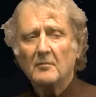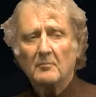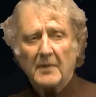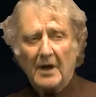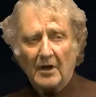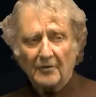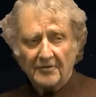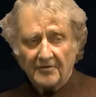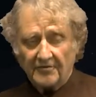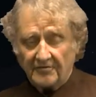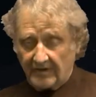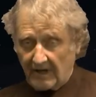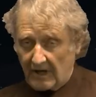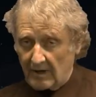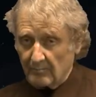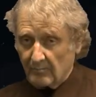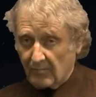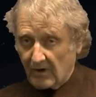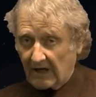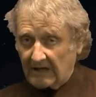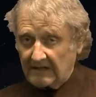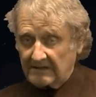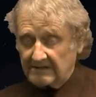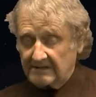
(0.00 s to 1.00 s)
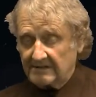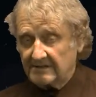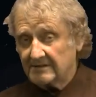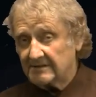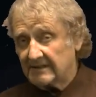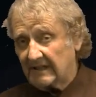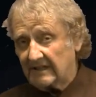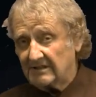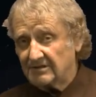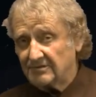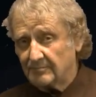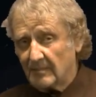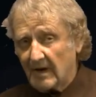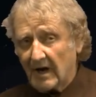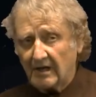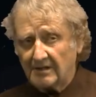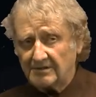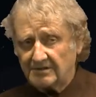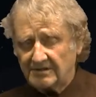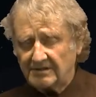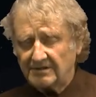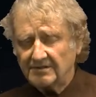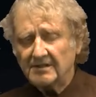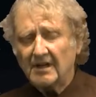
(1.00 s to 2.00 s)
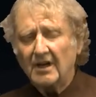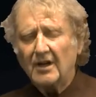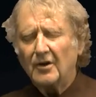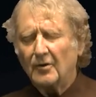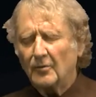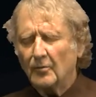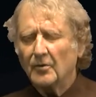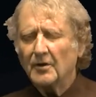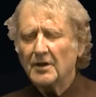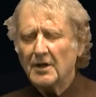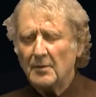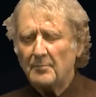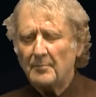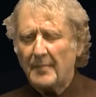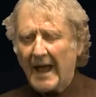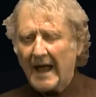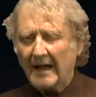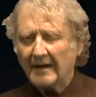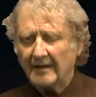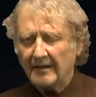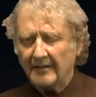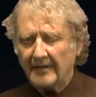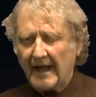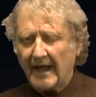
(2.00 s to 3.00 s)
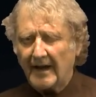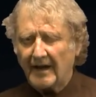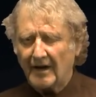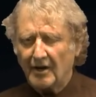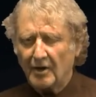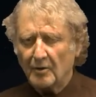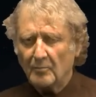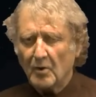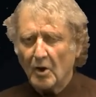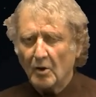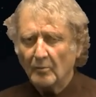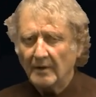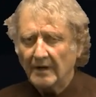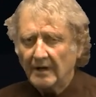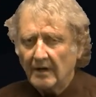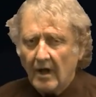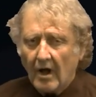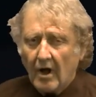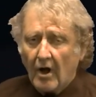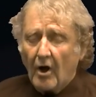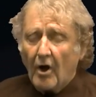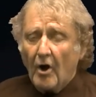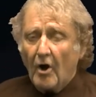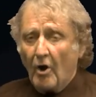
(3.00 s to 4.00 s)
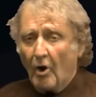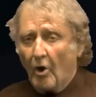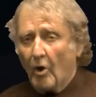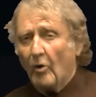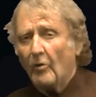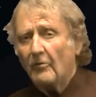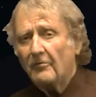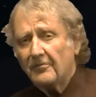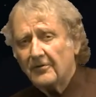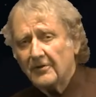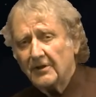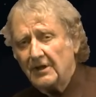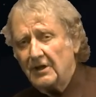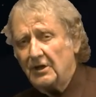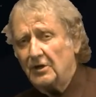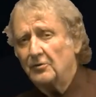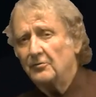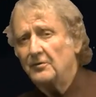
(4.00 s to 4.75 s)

about the same brightness as Mars is. We'll get back to that in a moment. Hopefully you